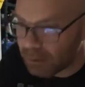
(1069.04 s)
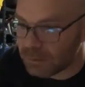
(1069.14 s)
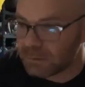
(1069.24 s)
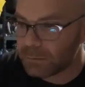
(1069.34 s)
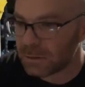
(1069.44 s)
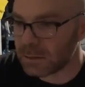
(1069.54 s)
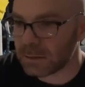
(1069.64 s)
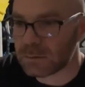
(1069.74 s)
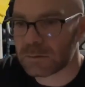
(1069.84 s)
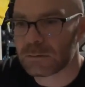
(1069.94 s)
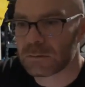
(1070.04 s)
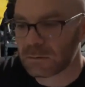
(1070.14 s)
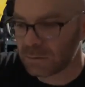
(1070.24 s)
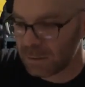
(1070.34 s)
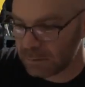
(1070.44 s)
someone that
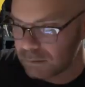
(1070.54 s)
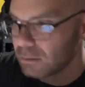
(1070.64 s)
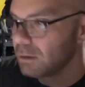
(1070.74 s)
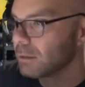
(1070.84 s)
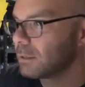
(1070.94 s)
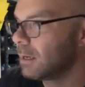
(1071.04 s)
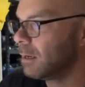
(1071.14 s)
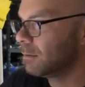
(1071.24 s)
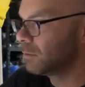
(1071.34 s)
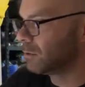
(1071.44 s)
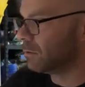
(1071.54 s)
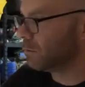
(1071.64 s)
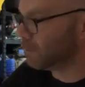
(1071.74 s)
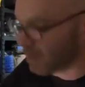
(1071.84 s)
does this all the time, so I'm